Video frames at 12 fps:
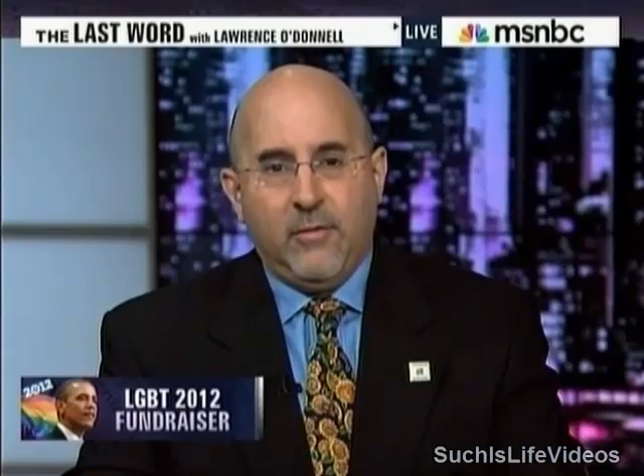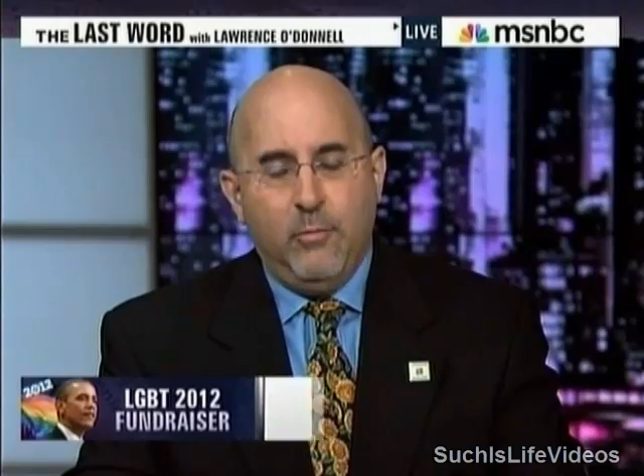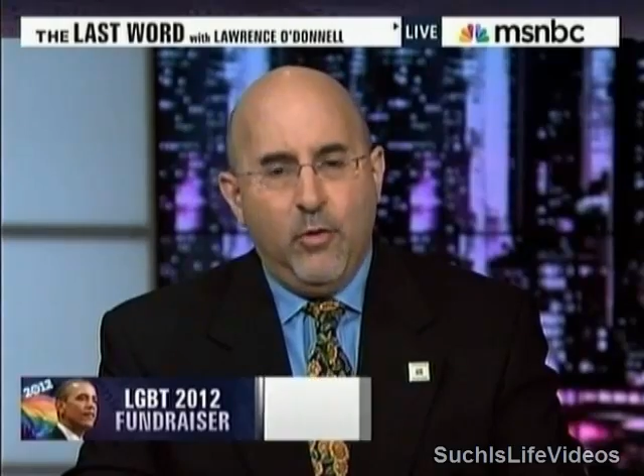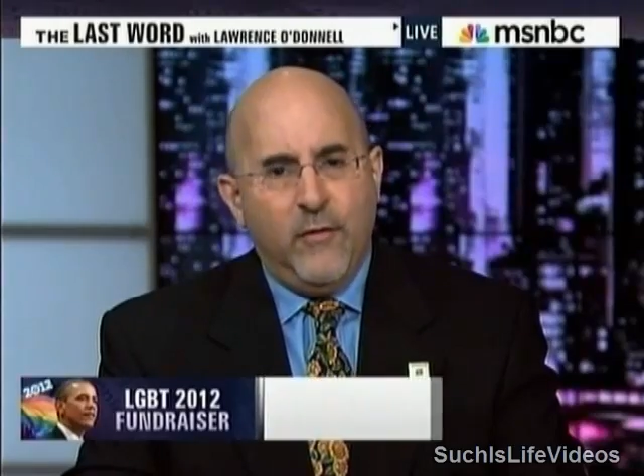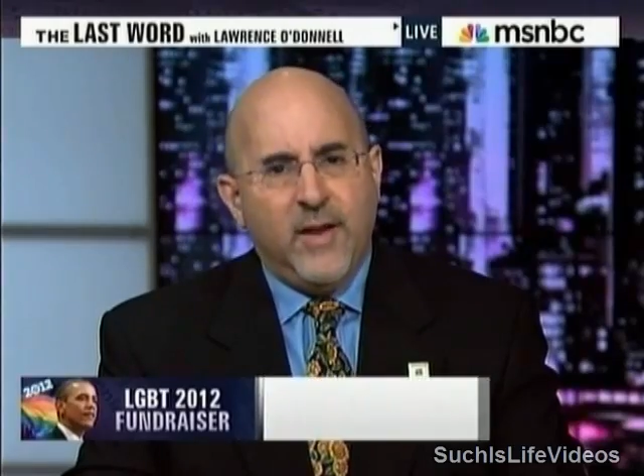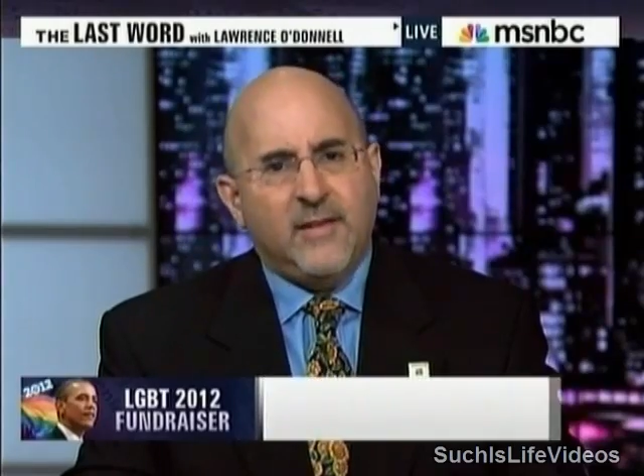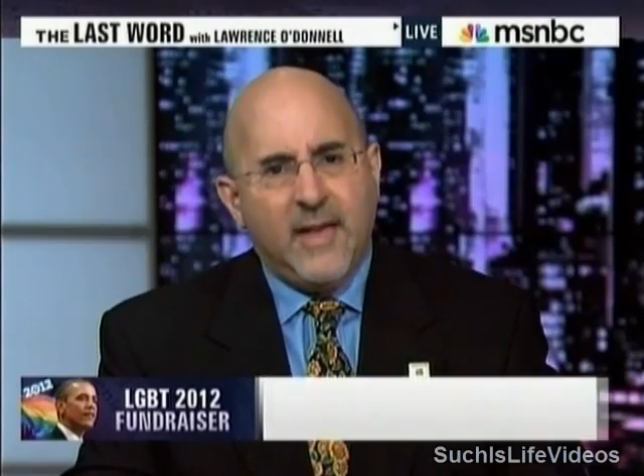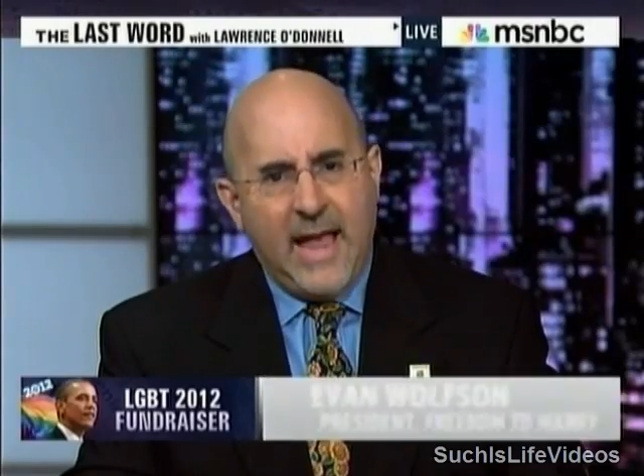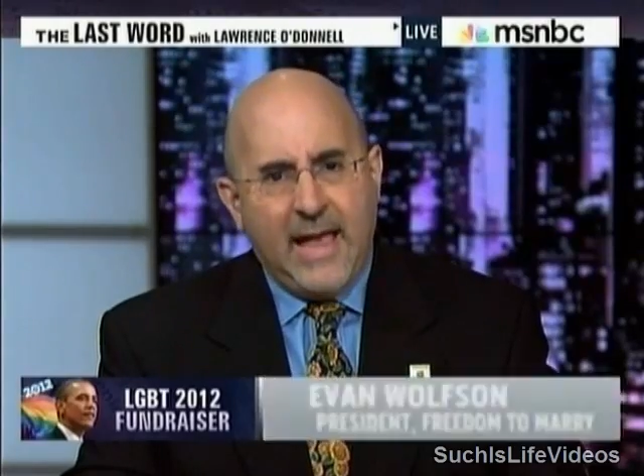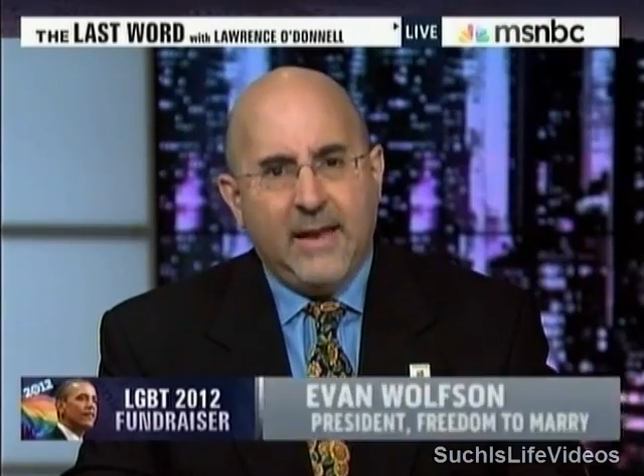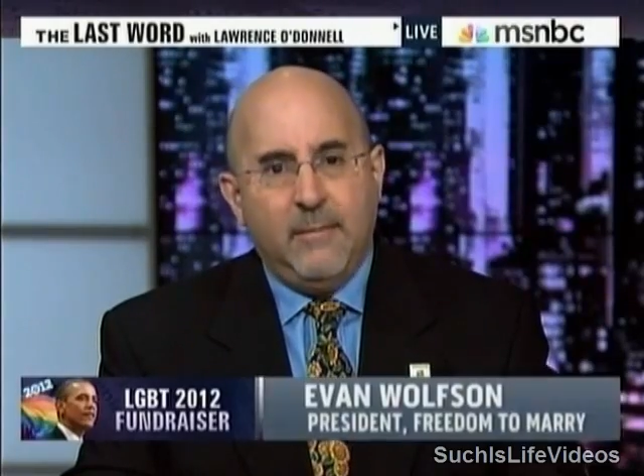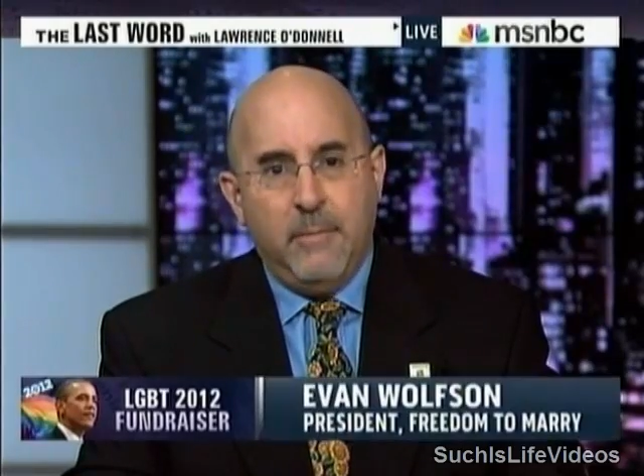Moving to
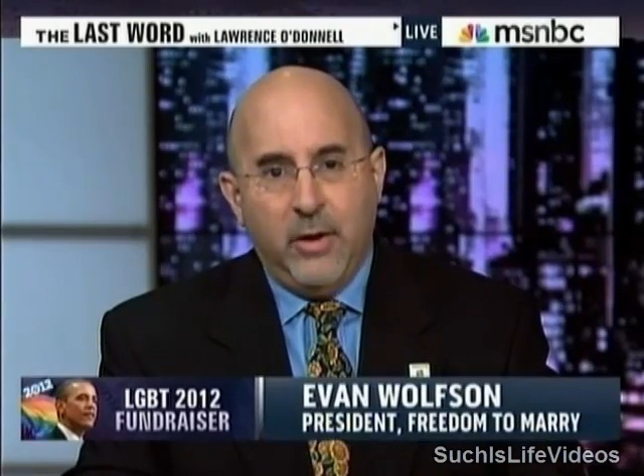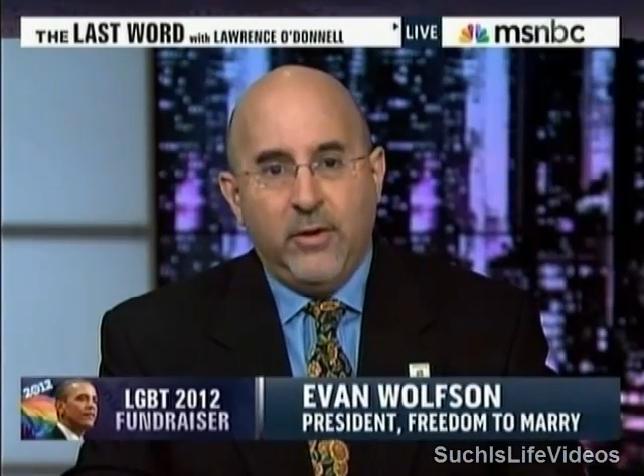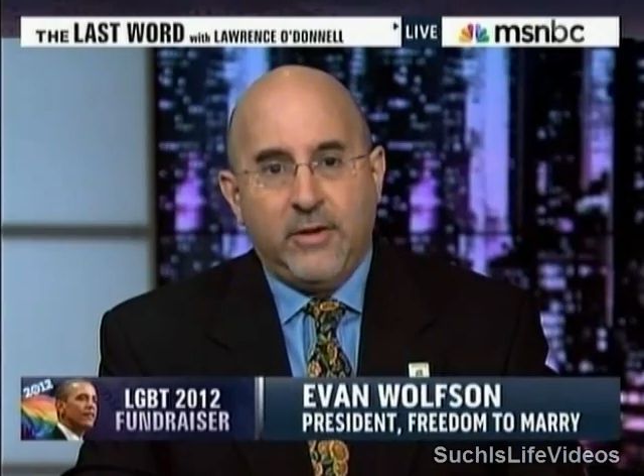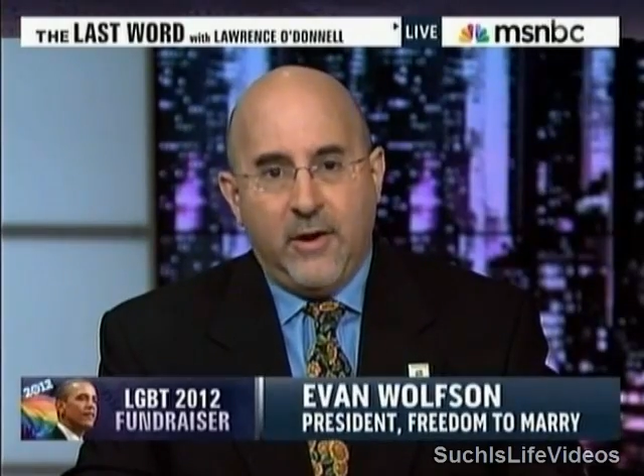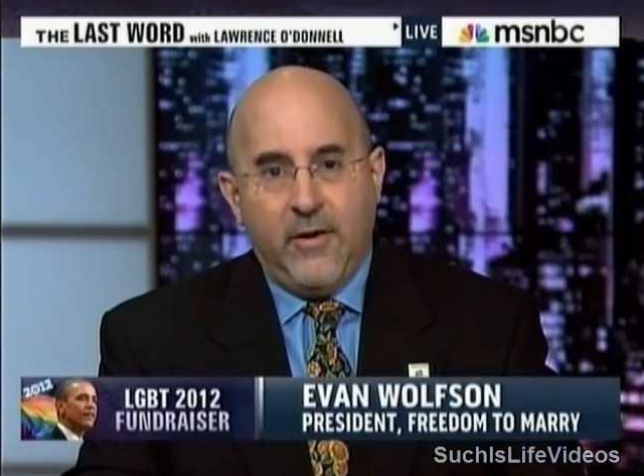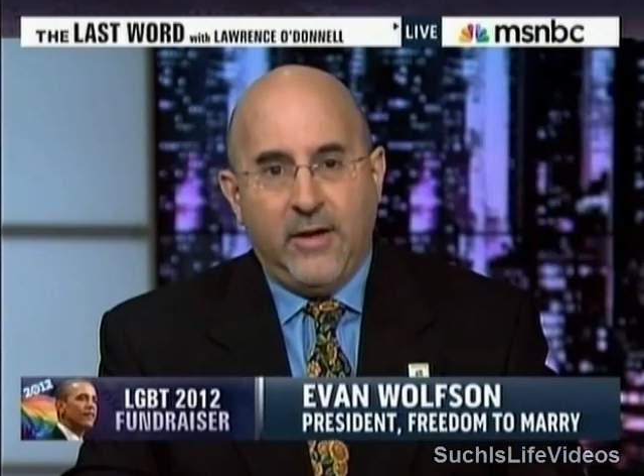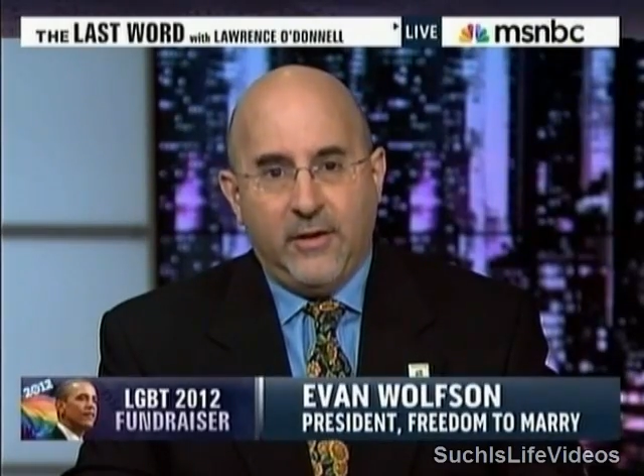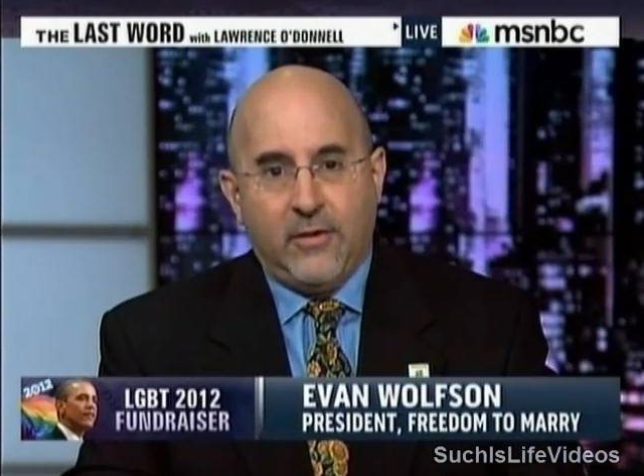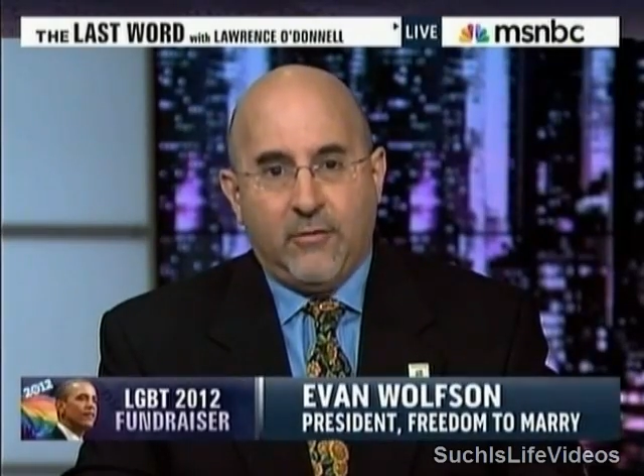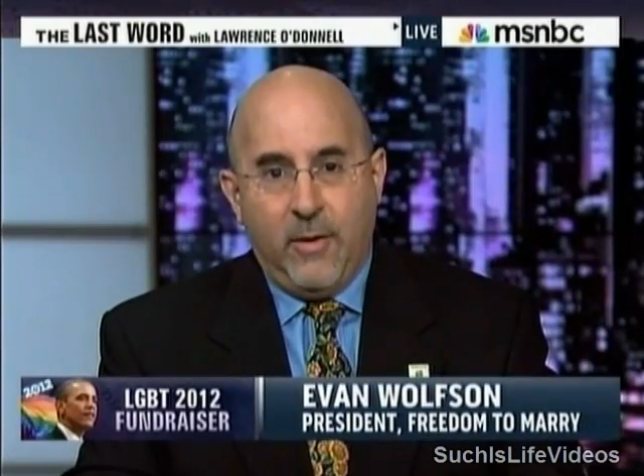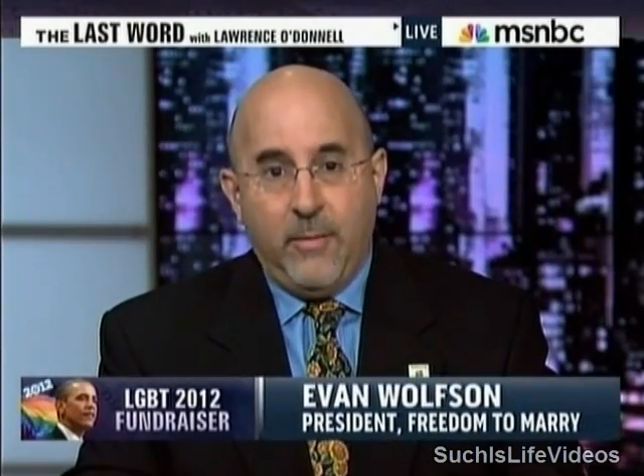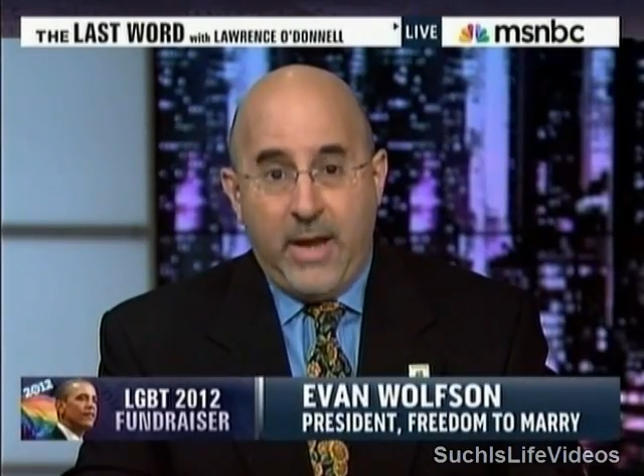end military
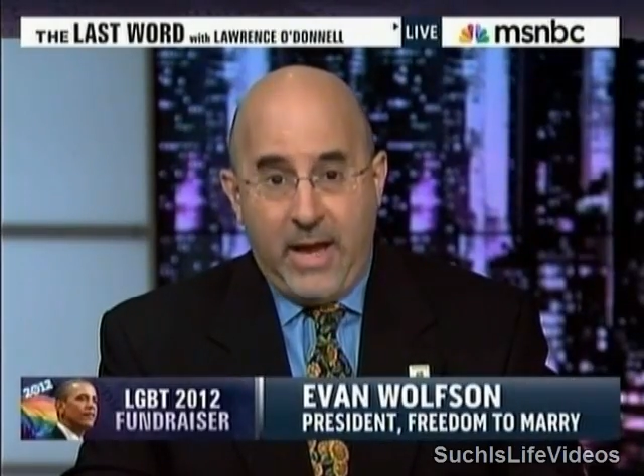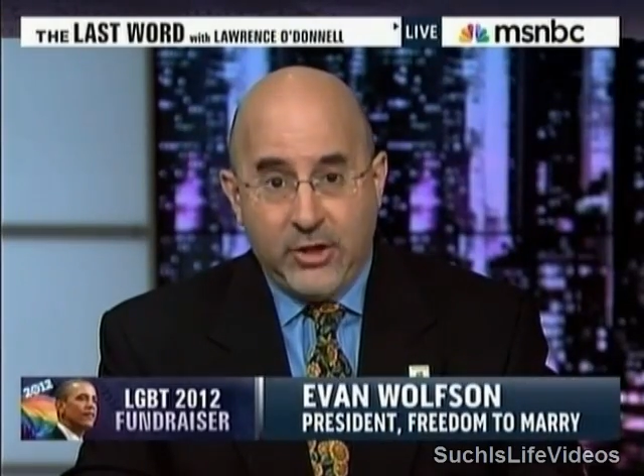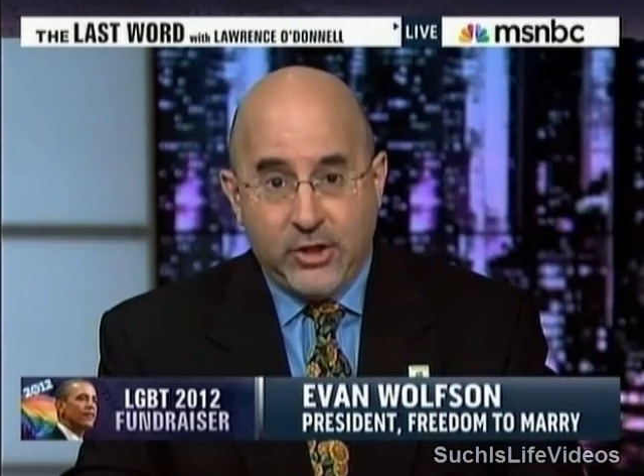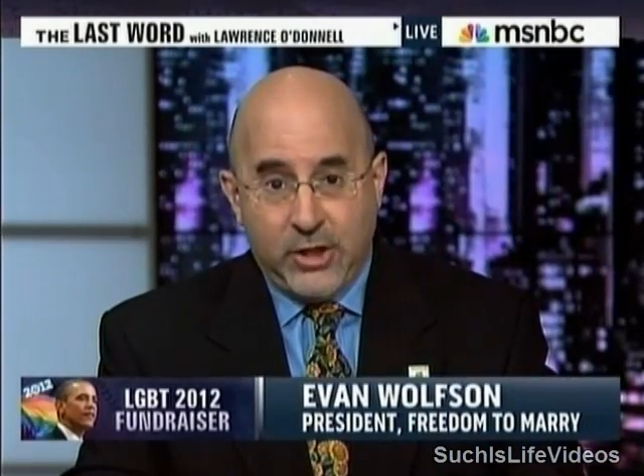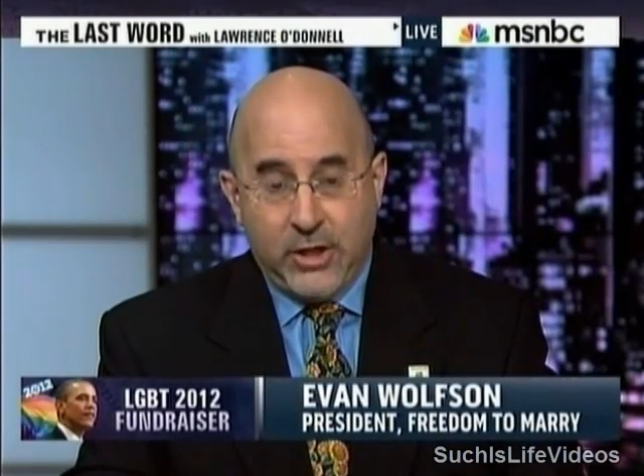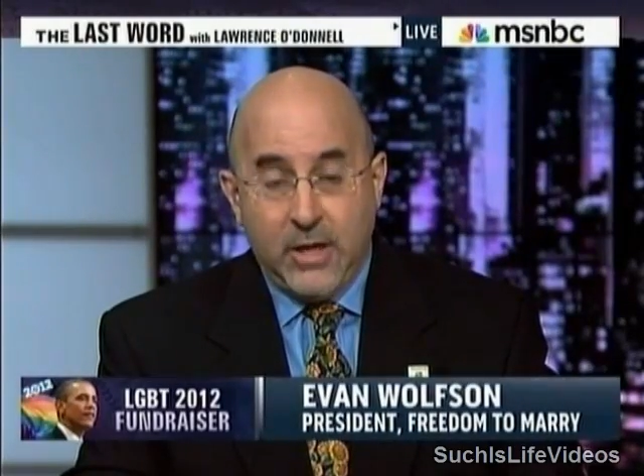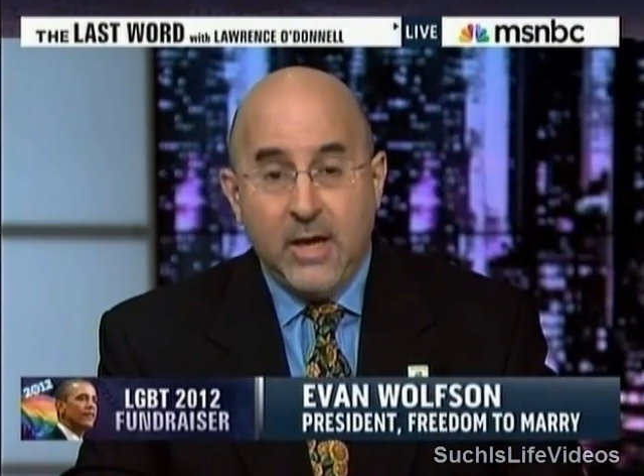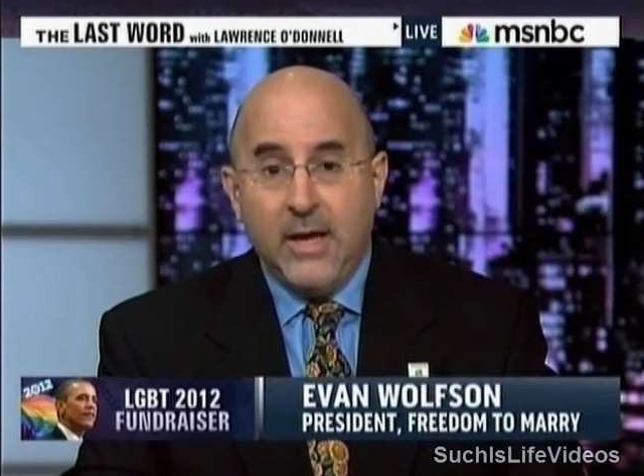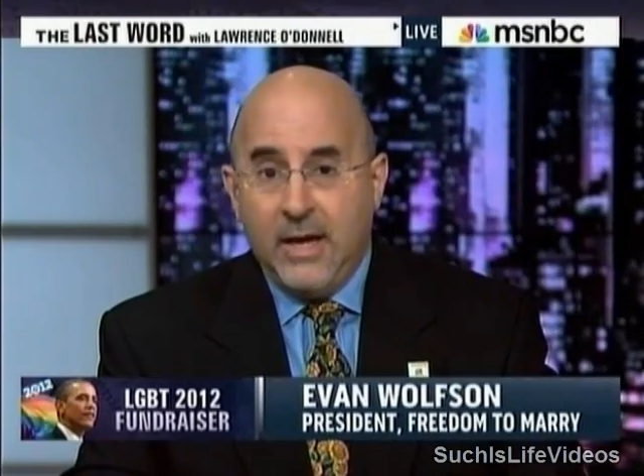discrimination